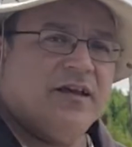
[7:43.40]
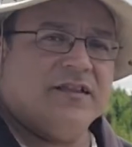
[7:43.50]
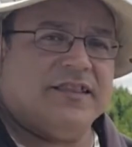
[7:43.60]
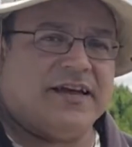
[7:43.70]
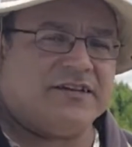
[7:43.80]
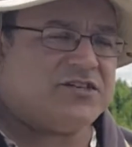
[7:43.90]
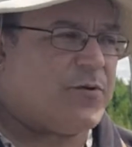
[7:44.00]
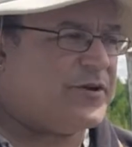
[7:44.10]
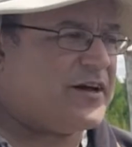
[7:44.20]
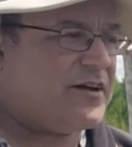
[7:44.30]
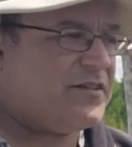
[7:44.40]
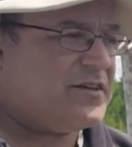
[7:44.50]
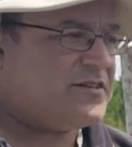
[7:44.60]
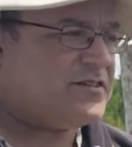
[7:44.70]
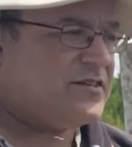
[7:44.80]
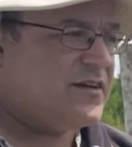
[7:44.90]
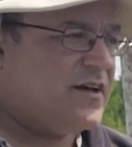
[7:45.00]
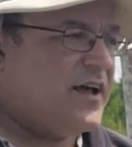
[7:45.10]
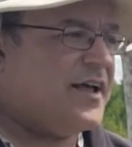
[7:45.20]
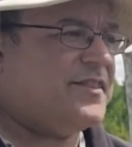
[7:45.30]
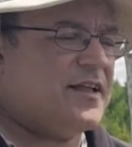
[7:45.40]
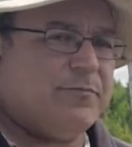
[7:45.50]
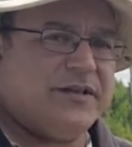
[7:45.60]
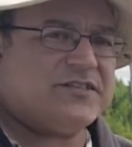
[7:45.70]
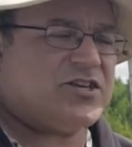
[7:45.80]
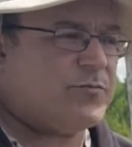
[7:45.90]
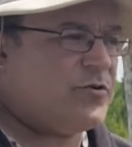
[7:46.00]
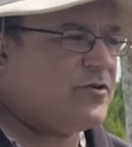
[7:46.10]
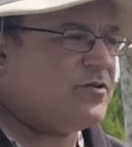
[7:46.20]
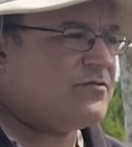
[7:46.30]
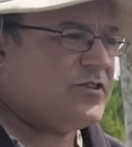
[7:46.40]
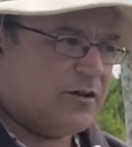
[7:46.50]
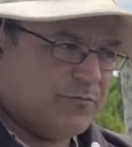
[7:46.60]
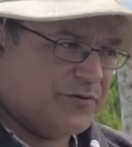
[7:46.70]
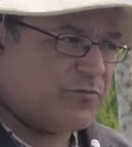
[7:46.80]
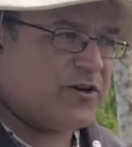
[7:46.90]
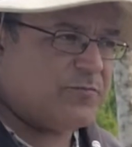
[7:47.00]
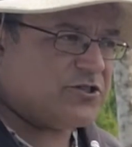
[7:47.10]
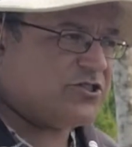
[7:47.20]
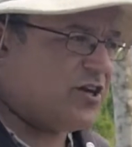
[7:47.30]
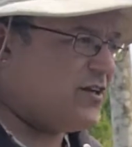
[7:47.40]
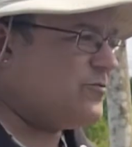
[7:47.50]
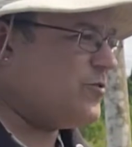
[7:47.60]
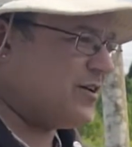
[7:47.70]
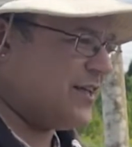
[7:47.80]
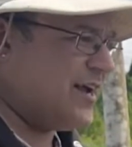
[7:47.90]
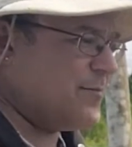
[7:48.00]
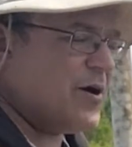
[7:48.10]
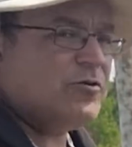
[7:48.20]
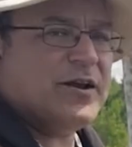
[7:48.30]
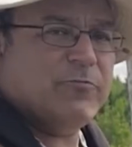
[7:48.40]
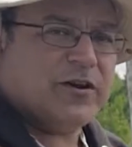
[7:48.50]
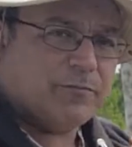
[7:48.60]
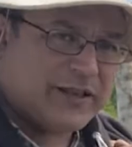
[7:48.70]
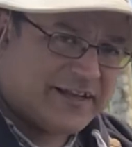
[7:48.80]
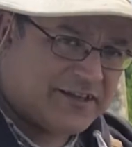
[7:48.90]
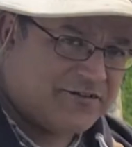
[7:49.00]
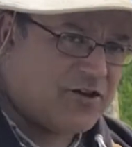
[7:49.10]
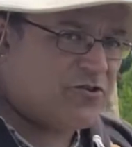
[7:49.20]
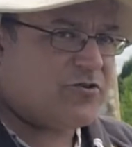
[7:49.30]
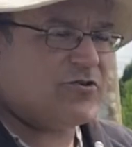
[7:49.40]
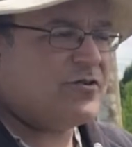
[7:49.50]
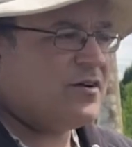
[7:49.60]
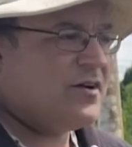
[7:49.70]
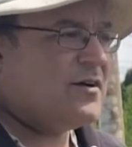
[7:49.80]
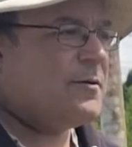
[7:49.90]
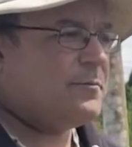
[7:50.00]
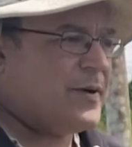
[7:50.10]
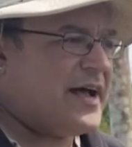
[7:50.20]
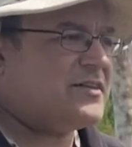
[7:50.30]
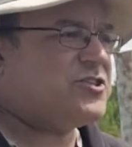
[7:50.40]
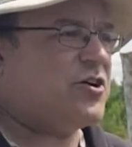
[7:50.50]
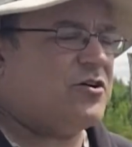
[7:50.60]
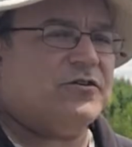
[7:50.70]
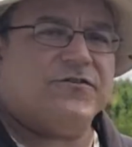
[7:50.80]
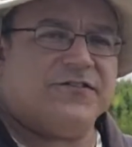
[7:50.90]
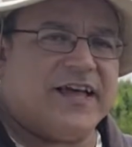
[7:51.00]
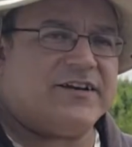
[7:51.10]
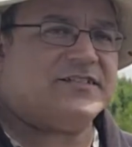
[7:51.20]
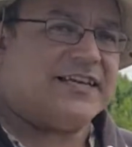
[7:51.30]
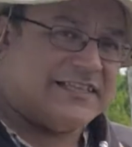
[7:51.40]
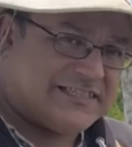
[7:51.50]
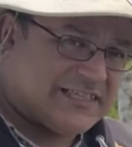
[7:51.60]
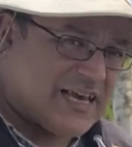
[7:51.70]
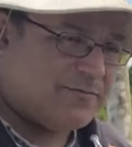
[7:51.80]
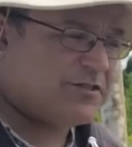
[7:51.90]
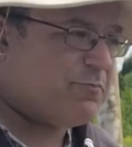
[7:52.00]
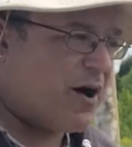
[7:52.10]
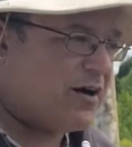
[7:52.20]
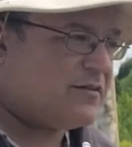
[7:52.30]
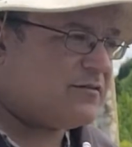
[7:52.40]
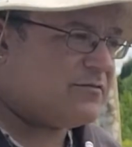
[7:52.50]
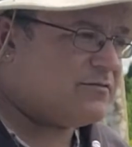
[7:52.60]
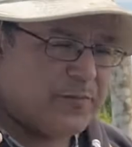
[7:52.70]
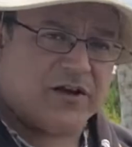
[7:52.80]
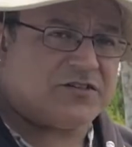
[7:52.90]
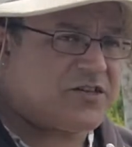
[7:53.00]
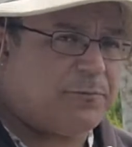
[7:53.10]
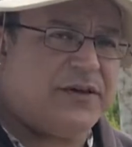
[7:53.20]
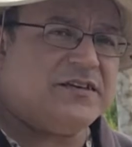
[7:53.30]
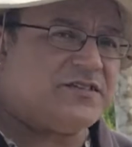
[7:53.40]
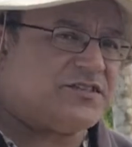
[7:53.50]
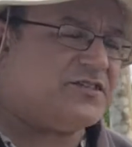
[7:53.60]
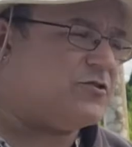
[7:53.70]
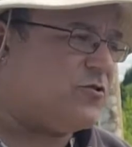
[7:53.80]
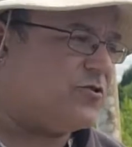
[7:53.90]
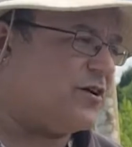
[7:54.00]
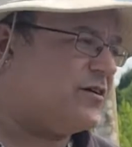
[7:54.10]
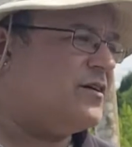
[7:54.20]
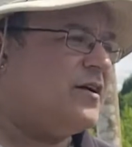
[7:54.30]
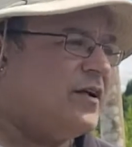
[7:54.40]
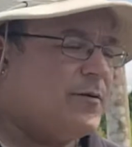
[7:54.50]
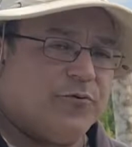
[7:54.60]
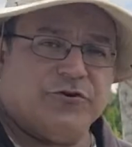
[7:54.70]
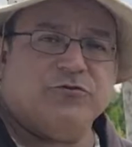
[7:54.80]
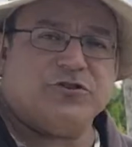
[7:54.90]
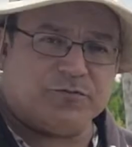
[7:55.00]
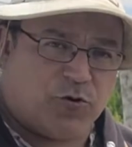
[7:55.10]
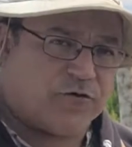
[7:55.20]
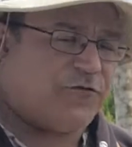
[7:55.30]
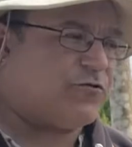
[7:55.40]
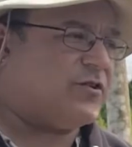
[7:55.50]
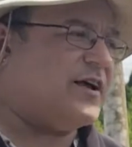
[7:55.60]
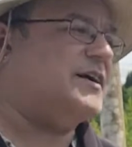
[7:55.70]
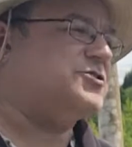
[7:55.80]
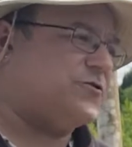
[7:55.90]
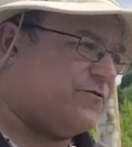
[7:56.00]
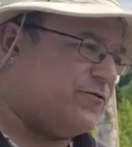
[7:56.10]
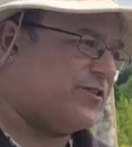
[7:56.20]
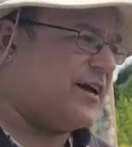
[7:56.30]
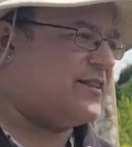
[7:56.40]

lettuce coming out of this, and then midsummer they'll be pretty much done. We can take them out and we can plant another batch of lettuce in the same spot, because the peas are still going to produce more fertilizer for that